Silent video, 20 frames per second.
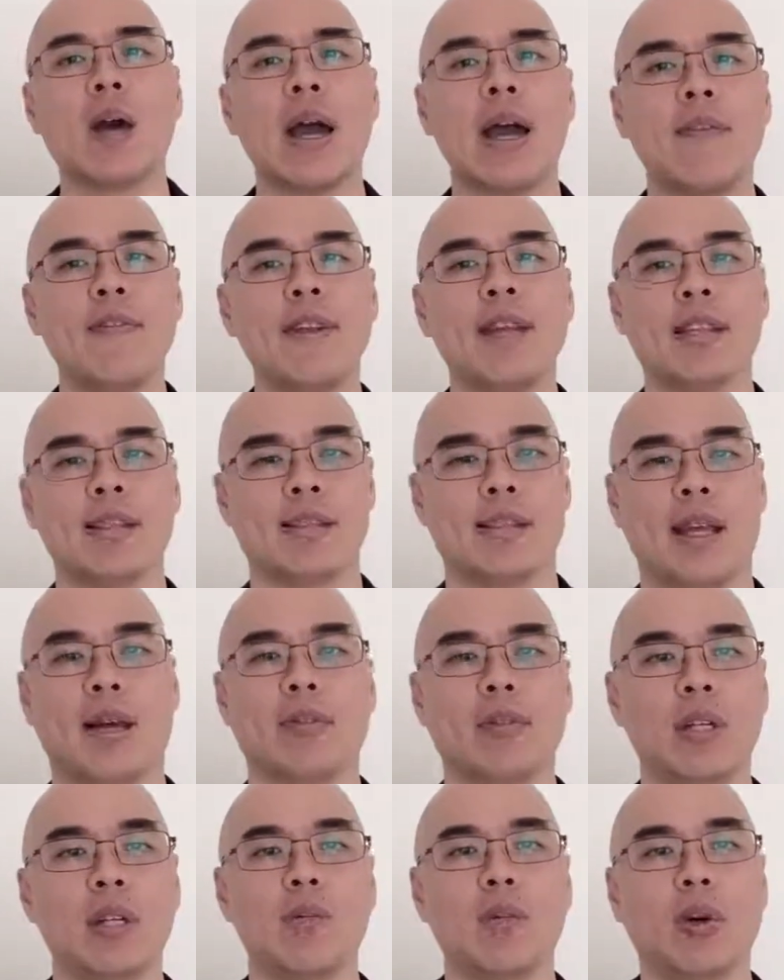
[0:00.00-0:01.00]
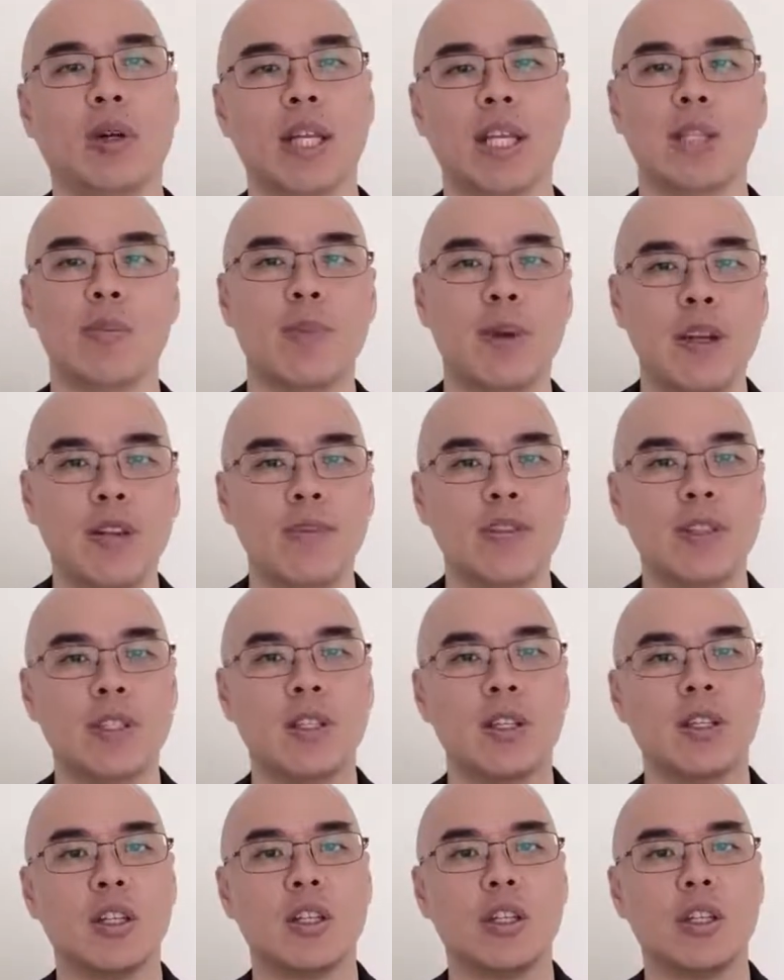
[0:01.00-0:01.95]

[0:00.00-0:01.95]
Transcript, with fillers: having a sounding board has benefited